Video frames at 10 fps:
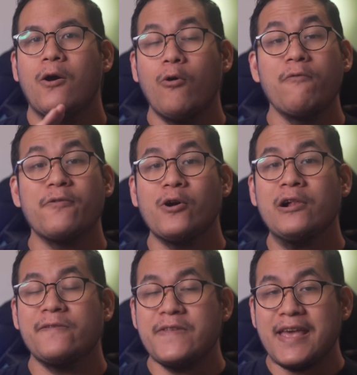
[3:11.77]

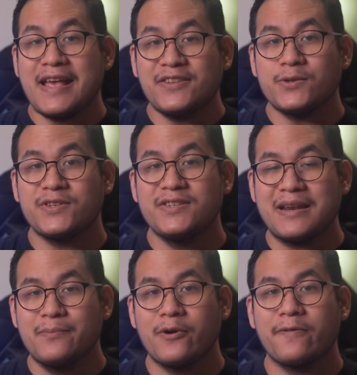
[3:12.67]
Overall, the ASUS
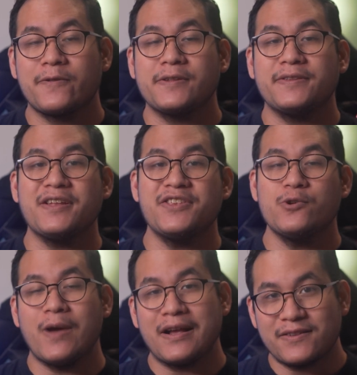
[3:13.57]
ZenBook 13
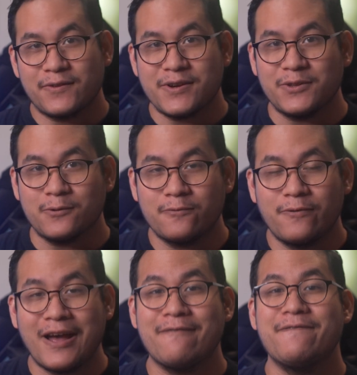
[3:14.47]

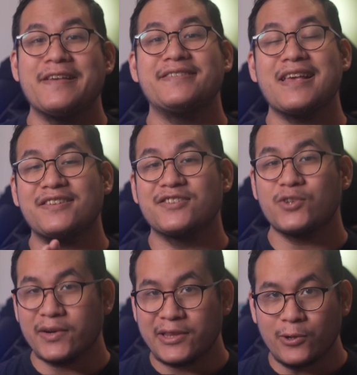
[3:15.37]
UX325 is a
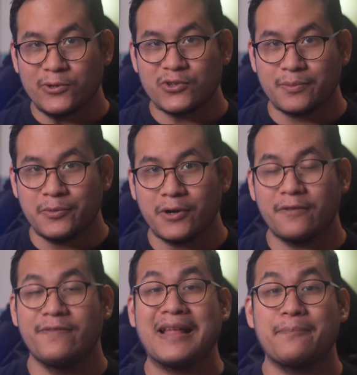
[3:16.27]
solid ultrabook
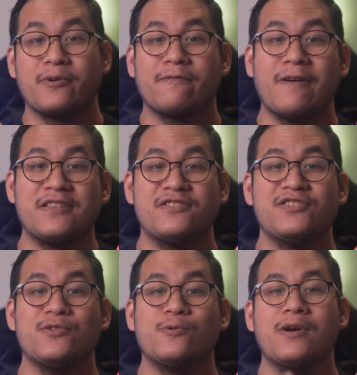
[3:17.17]
that provides
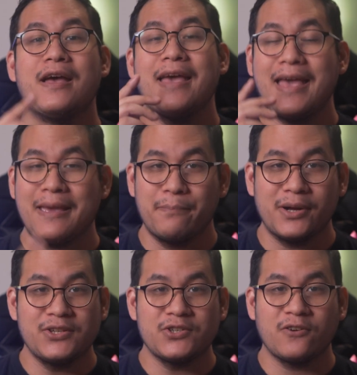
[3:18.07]
you a
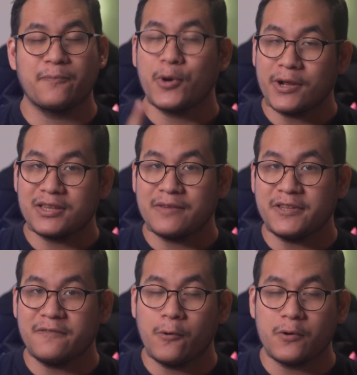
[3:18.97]
bunch of
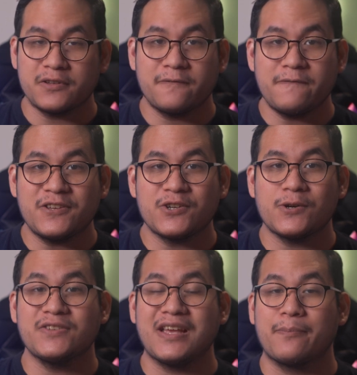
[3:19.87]
productivity-focused
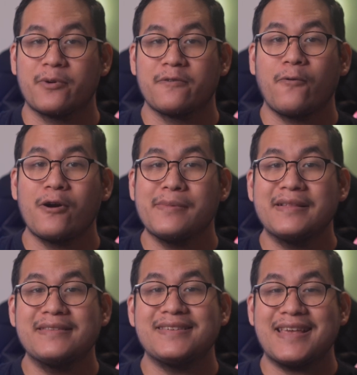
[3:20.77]
features and
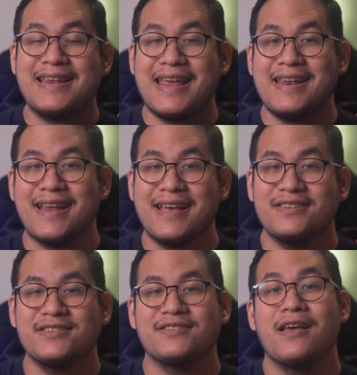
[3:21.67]
performance in a
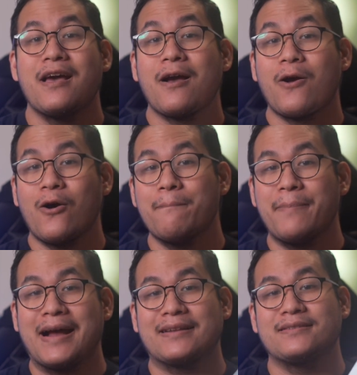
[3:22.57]
nice,
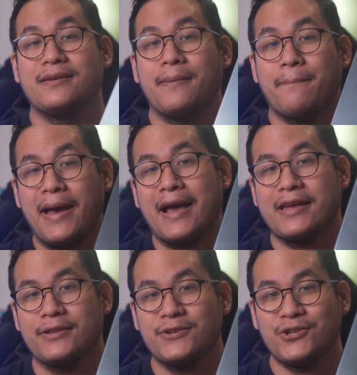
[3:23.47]
compact
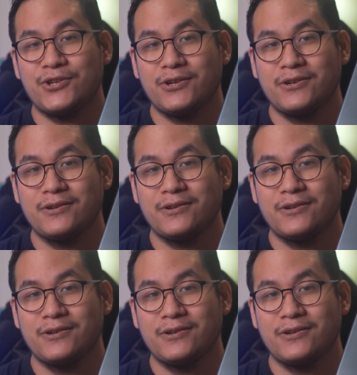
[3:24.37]
package.